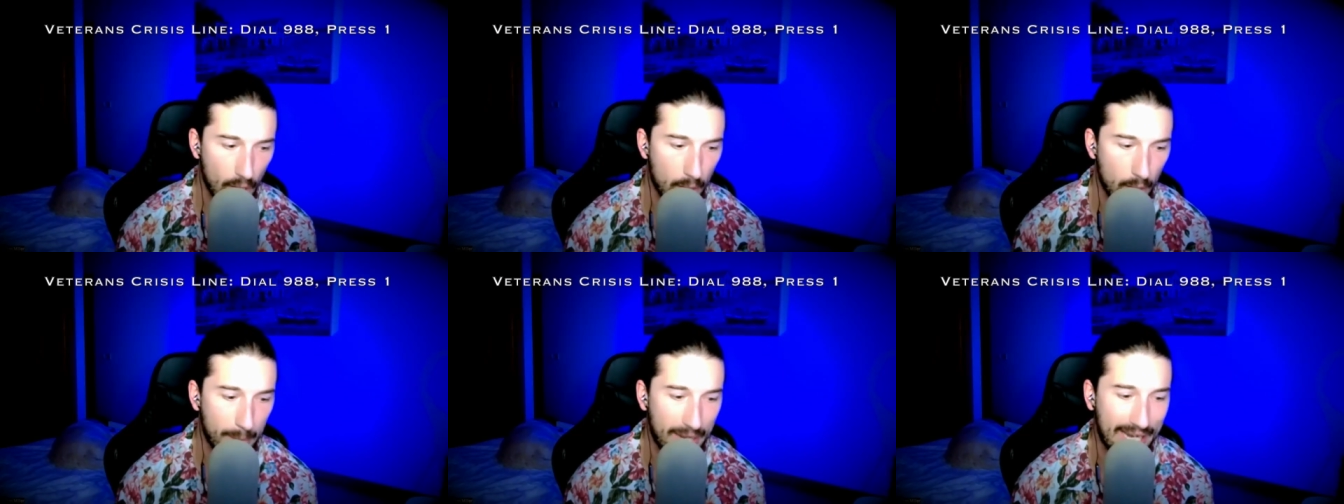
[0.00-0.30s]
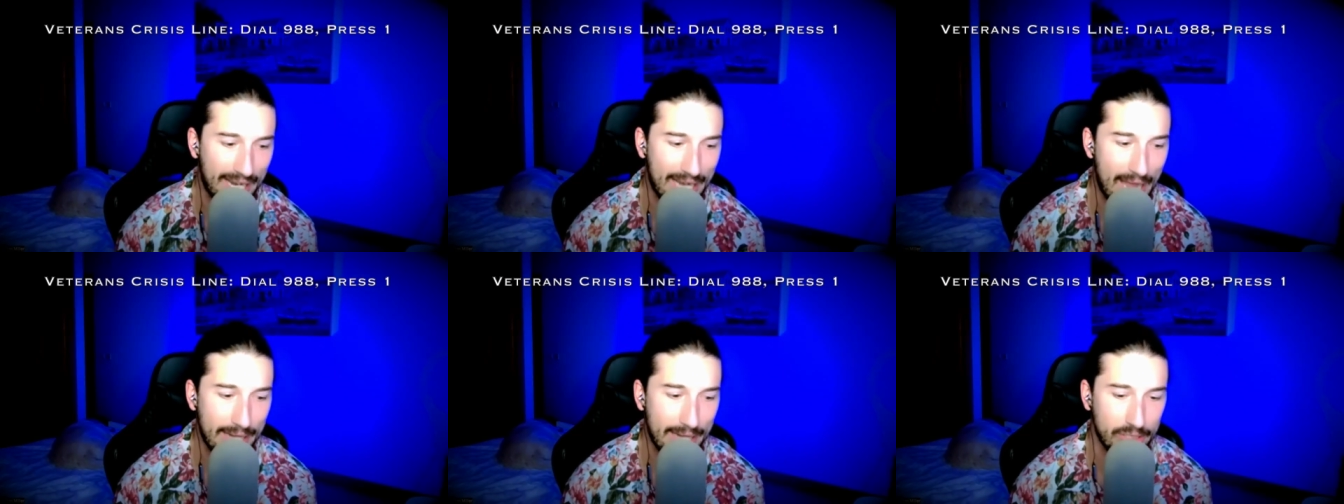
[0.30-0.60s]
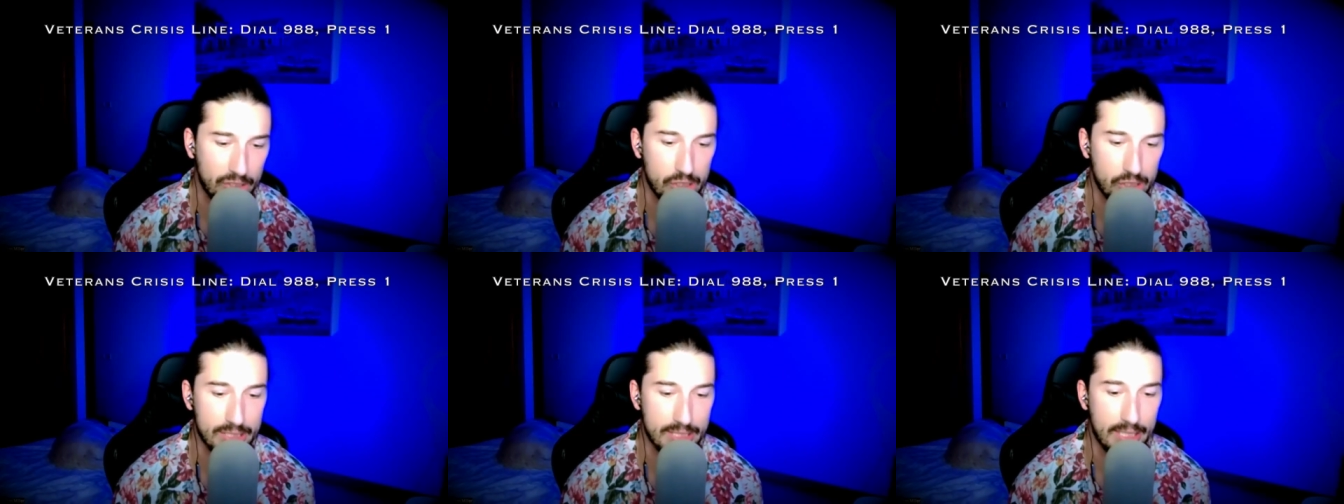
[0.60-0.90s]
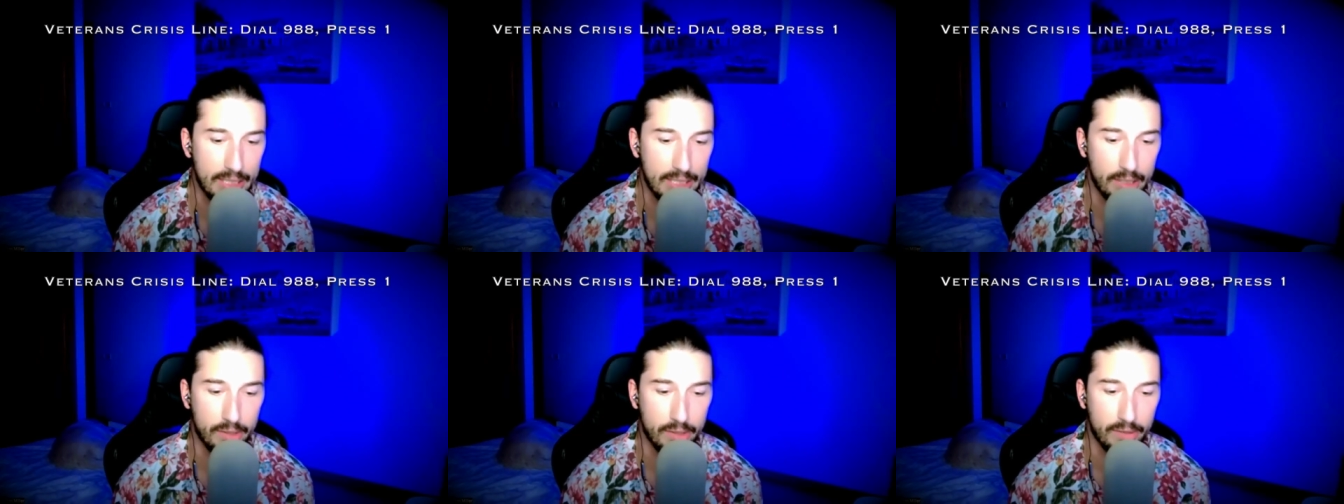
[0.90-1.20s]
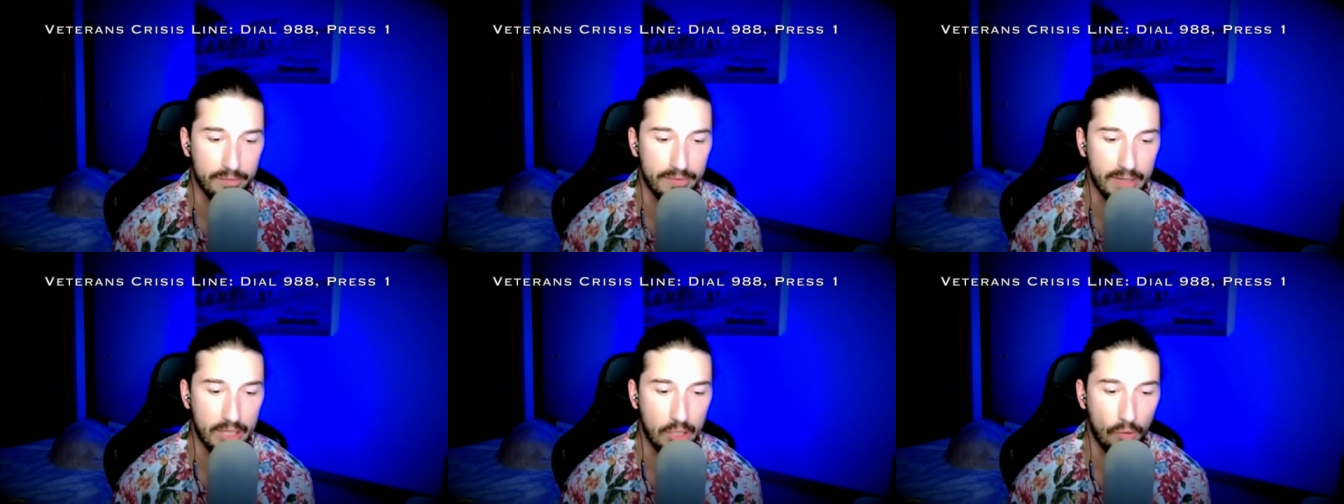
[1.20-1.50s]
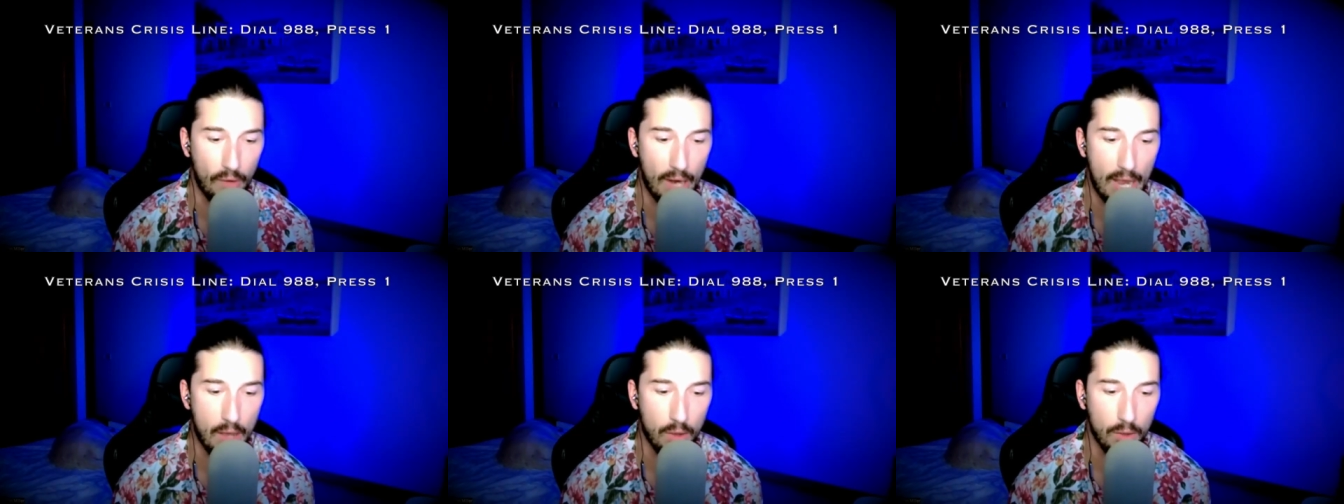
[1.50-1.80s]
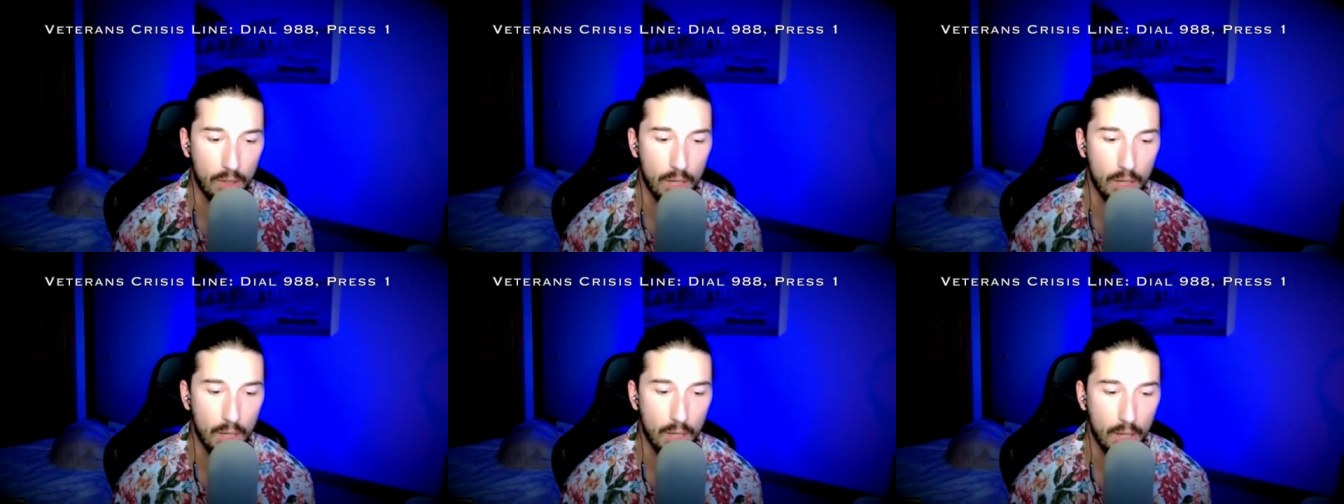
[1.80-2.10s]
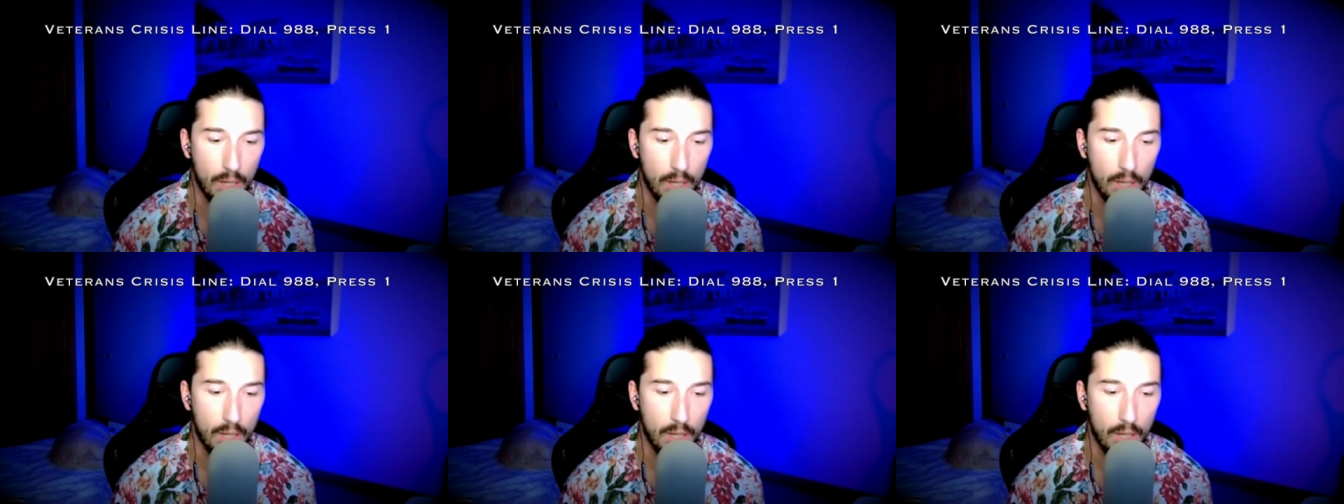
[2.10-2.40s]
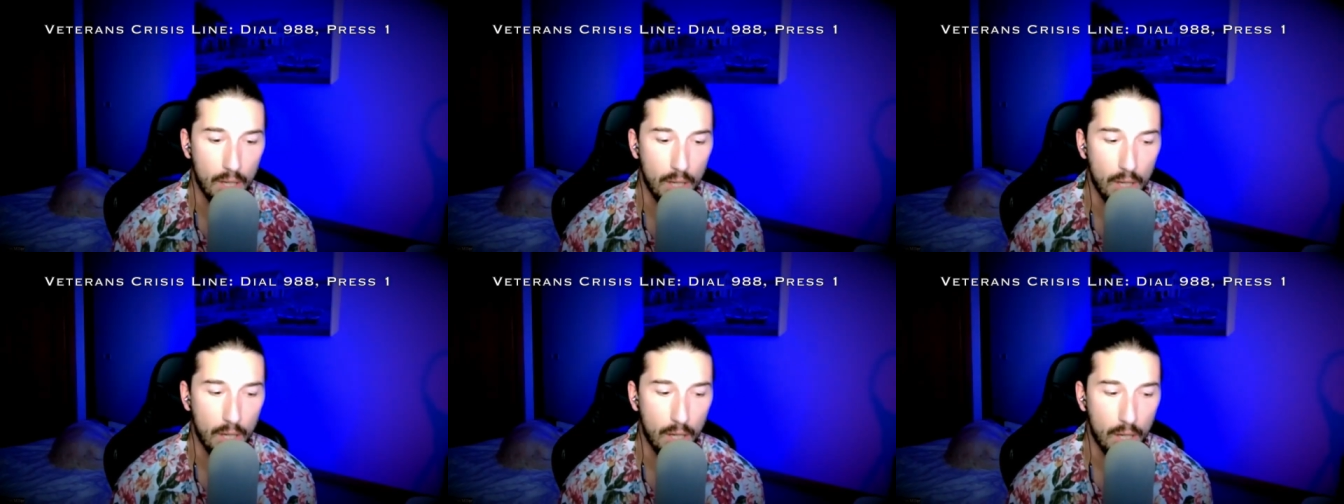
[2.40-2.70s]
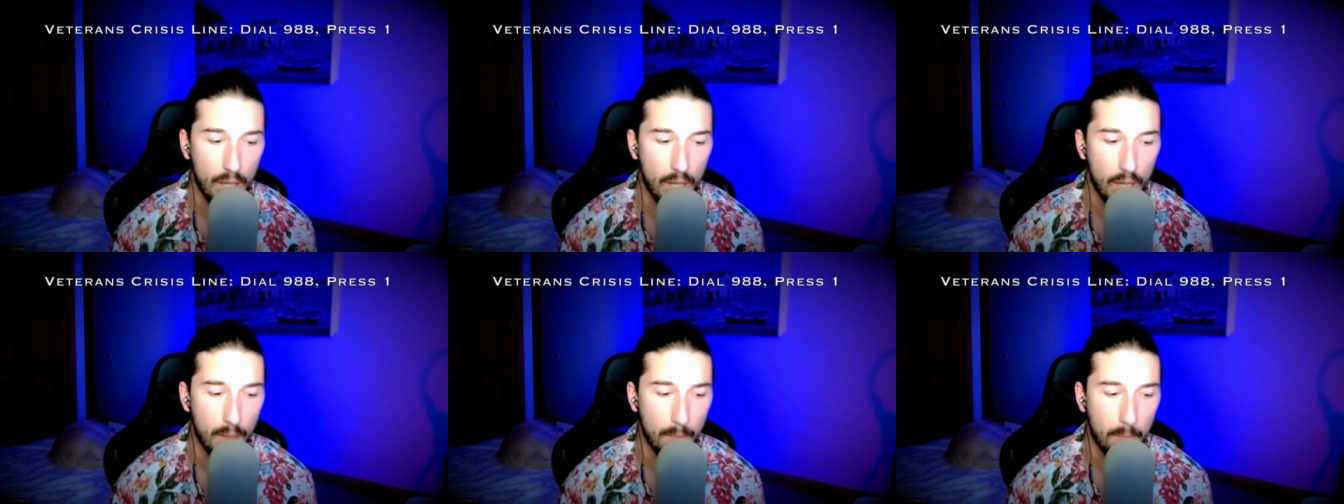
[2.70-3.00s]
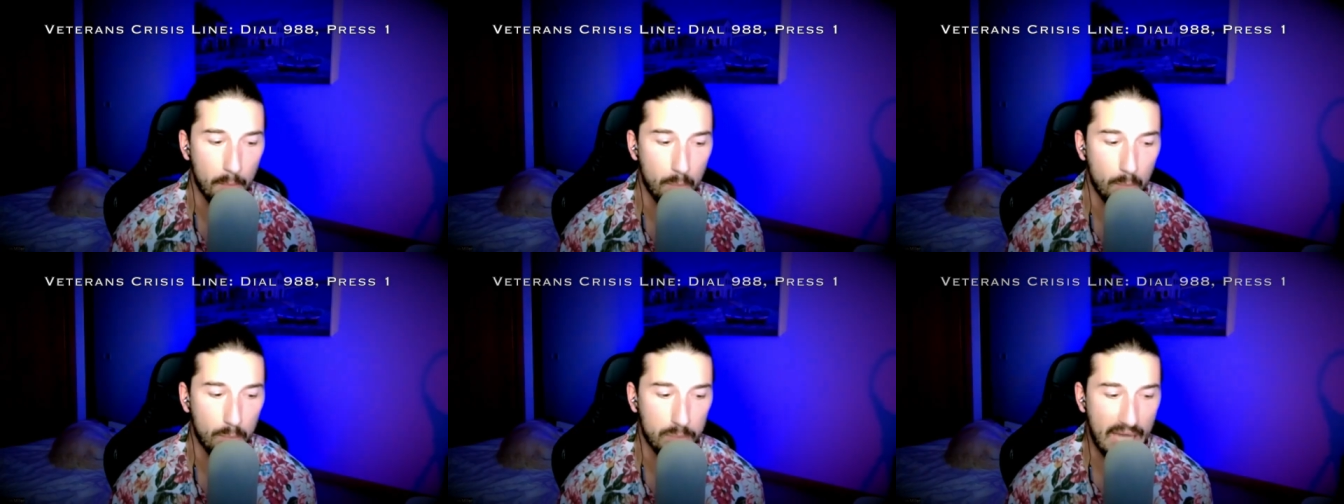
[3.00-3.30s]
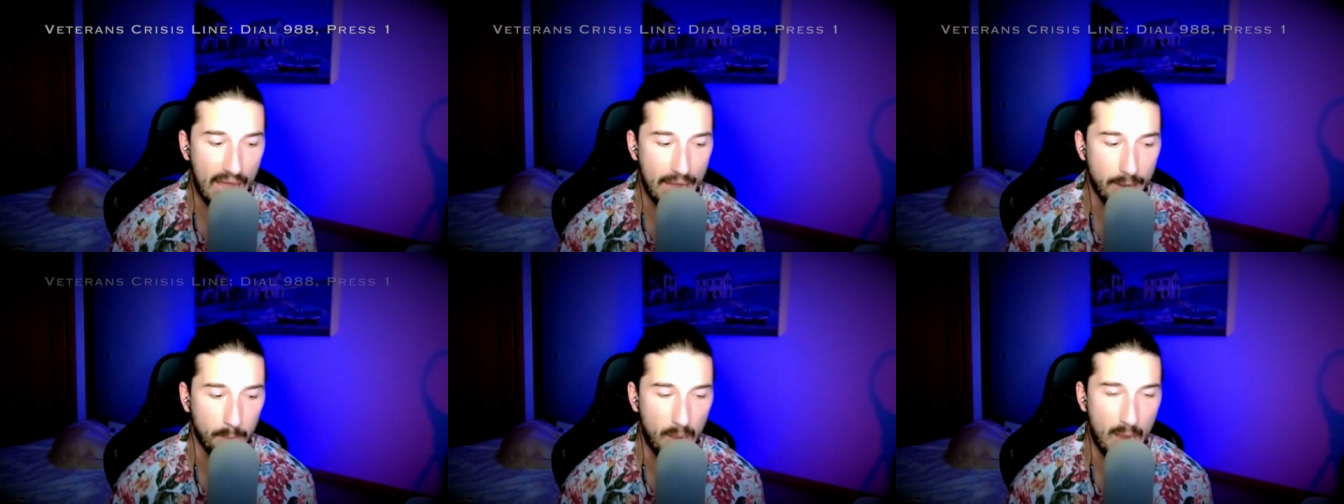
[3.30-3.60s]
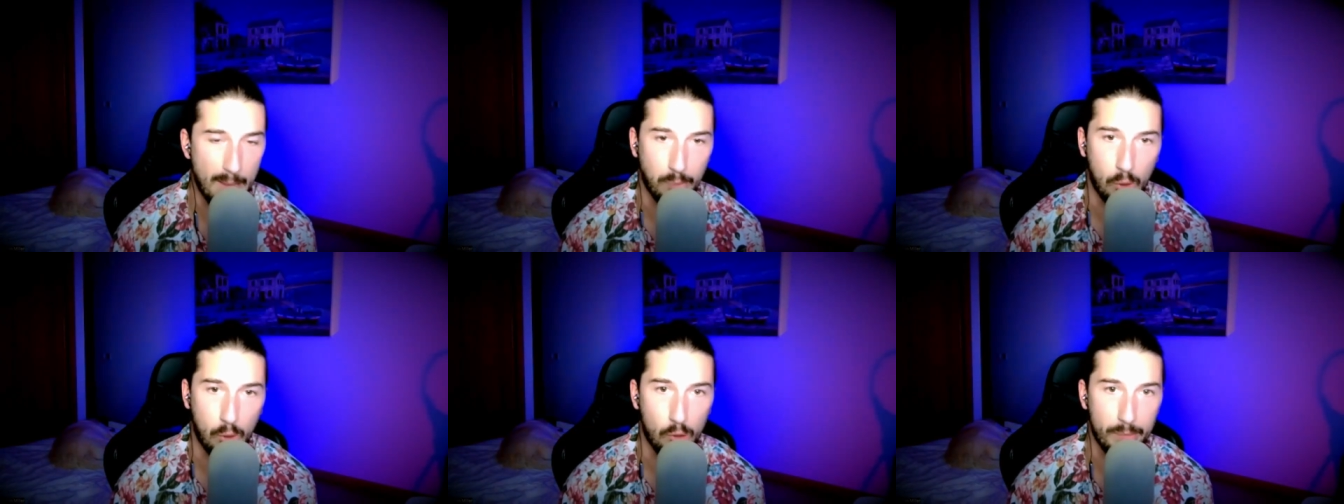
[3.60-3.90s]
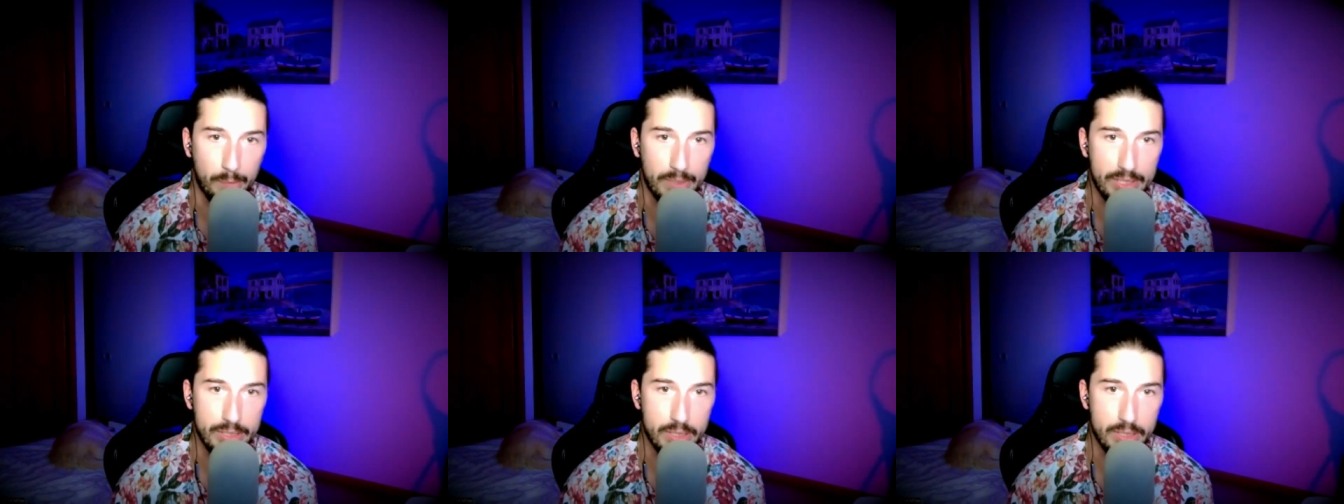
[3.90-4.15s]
And I kind of just needed to figure out kind of my purpose